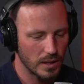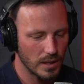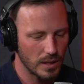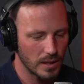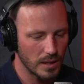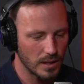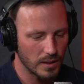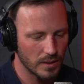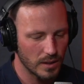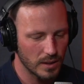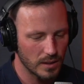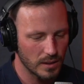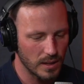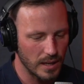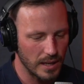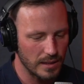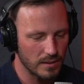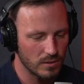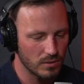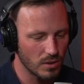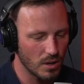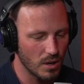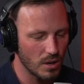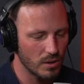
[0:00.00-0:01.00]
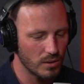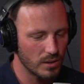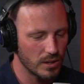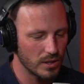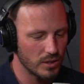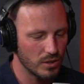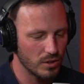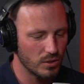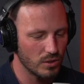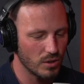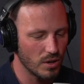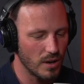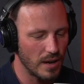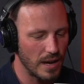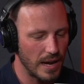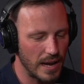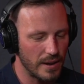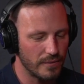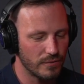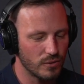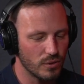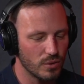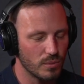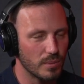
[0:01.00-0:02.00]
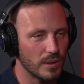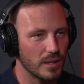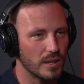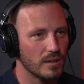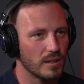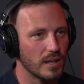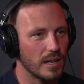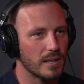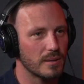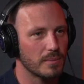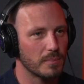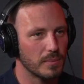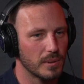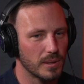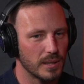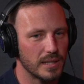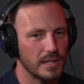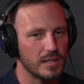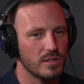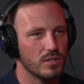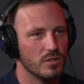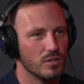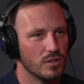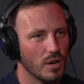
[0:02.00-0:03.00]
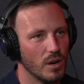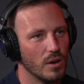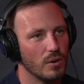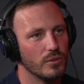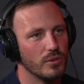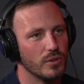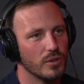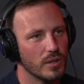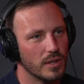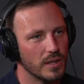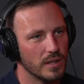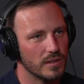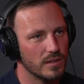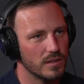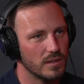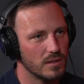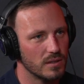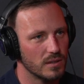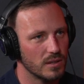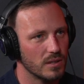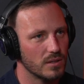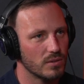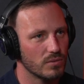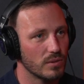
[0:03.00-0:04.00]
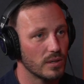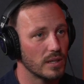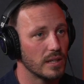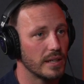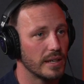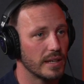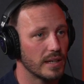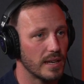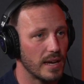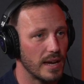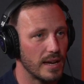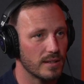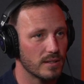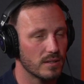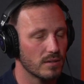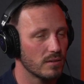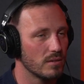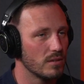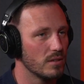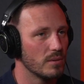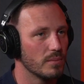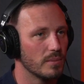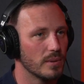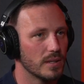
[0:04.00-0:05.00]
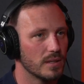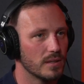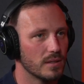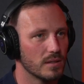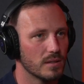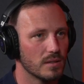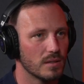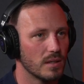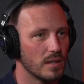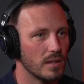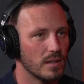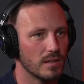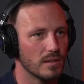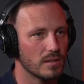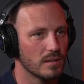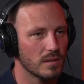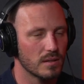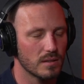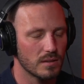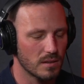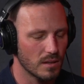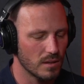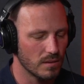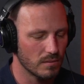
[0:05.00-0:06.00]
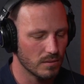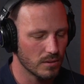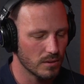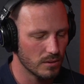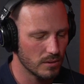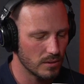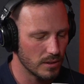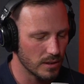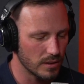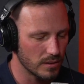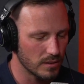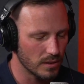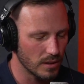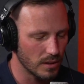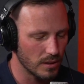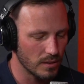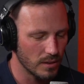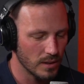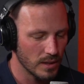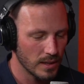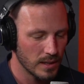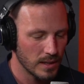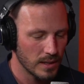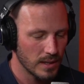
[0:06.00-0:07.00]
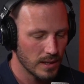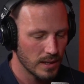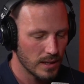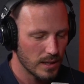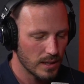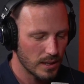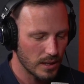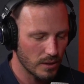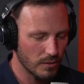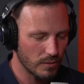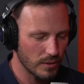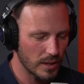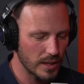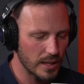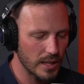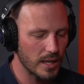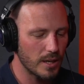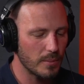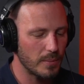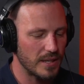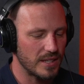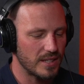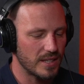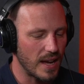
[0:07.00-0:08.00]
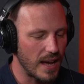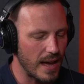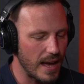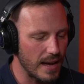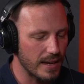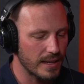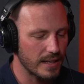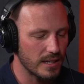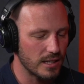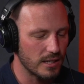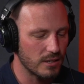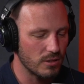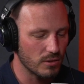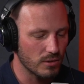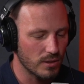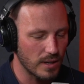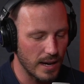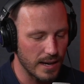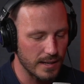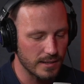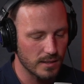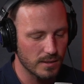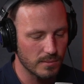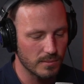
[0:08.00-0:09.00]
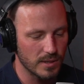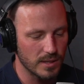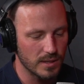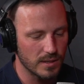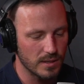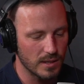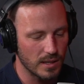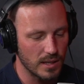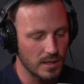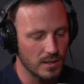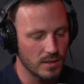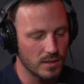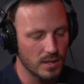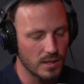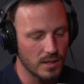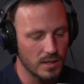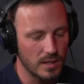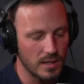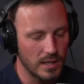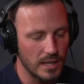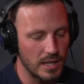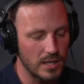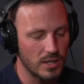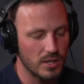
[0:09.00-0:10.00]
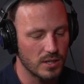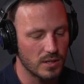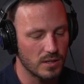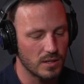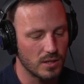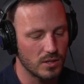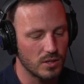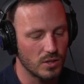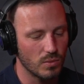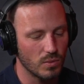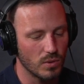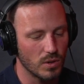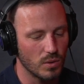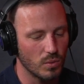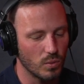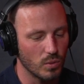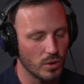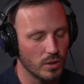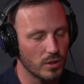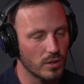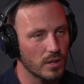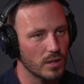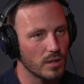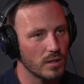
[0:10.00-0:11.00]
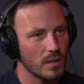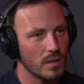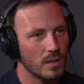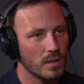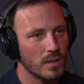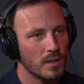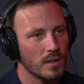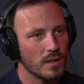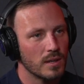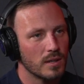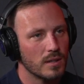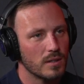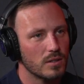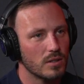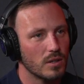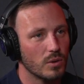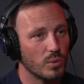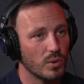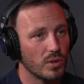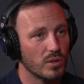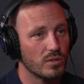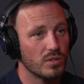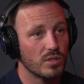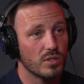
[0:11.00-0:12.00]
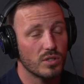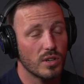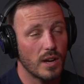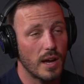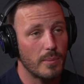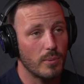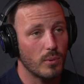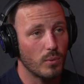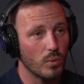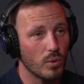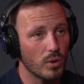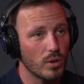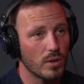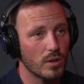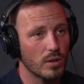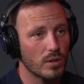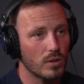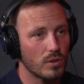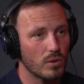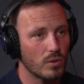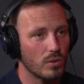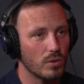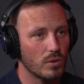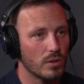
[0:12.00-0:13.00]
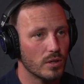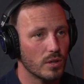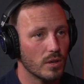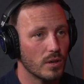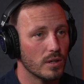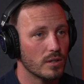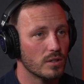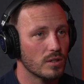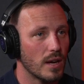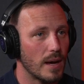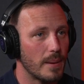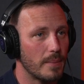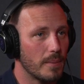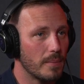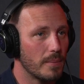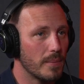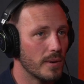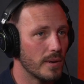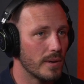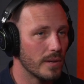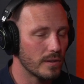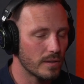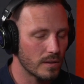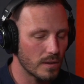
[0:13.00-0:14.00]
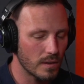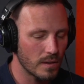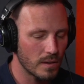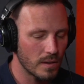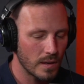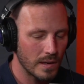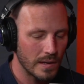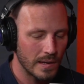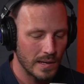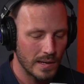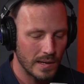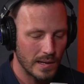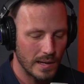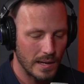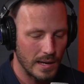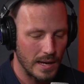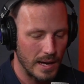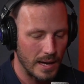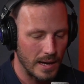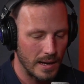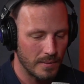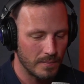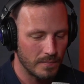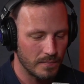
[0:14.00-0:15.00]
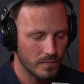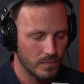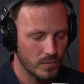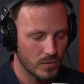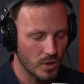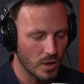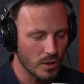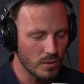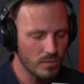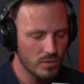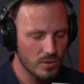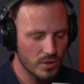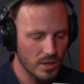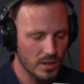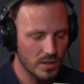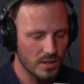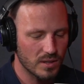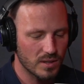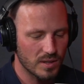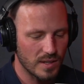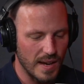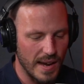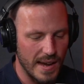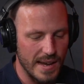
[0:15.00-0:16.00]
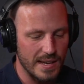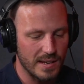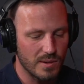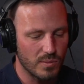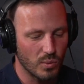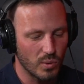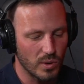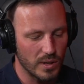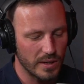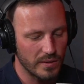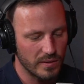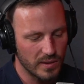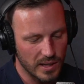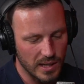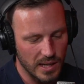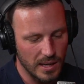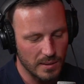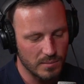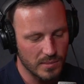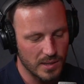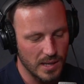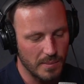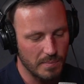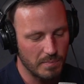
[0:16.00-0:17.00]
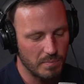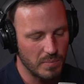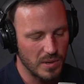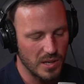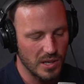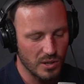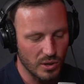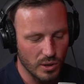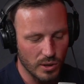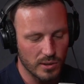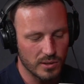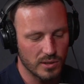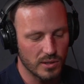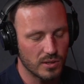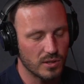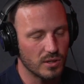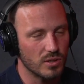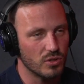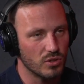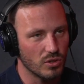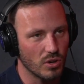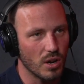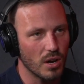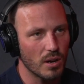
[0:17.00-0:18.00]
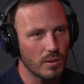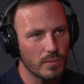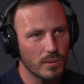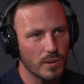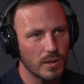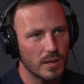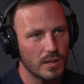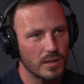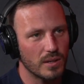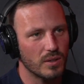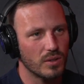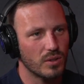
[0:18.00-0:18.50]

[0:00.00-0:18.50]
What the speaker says: And I think, like, not only do you not have to, but, like, please don't. It's really a cancer in your business, and it's going to ruin you. So you really need to be targeting your customers into niches that you want to work in. So whether it's a type of work or, a type of person, don't just take whatever comes up because it's a job and you